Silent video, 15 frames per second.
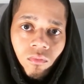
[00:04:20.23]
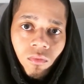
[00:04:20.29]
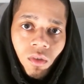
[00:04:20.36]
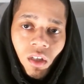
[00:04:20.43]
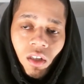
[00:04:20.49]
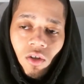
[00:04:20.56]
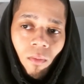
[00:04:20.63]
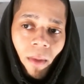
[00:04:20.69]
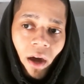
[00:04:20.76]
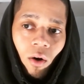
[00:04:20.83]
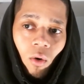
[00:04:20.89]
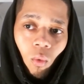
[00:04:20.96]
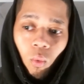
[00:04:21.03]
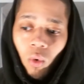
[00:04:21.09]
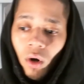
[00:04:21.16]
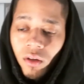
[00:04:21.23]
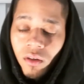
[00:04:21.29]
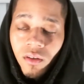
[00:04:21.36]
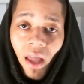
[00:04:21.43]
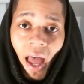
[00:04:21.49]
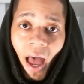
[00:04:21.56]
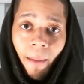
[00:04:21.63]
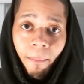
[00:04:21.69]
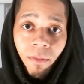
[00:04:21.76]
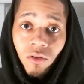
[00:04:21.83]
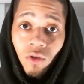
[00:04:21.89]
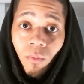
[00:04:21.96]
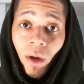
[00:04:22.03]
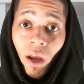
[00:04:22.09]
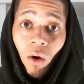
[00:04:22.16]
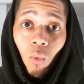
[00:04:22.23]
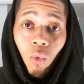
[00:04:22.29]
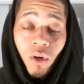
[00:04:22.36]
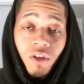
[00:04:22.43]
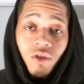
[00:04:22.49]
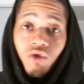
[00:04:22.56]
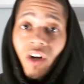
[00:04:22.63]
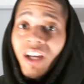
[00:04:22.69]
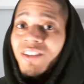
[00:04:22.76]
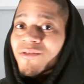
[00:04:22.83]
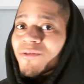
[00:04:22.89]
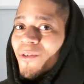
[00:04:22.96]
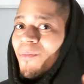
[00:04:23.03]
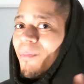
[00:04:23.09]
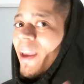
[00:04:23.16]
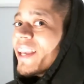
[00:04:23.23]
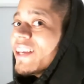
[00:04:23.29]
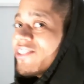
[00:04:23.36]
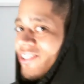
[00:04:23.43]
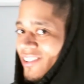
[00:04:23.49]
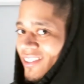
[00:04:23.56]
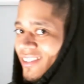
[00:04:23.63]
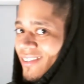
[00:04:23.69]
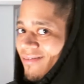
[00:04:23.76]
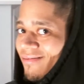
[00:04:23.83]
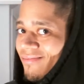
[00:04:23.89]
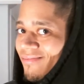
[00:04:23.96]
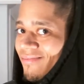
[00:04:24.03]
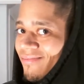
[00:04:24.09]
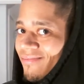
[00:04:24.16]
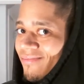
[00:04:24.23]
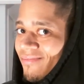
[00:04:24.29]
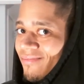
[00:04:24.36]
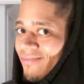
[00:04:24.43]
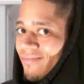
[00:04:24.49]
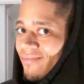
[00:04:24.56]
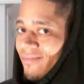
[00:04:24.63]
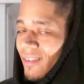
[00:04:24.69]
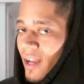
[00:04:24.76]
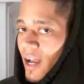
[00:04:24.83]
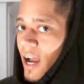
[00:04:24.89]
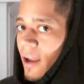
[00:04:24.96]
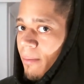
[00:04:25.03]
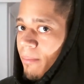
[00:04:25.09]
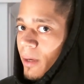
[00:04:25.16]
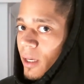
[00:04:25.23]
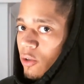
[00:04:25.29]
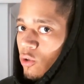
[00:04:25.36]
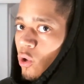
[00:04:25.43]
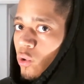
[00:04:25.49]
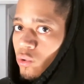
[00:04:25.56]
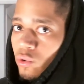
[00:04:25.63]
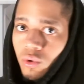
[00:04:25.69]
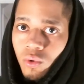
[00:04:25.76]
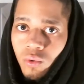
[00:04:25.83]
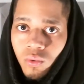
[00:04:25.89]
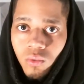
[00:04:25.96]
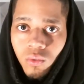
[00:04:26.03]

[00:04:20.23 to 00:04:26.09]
No matter what happens, no matter what transformation I may go through,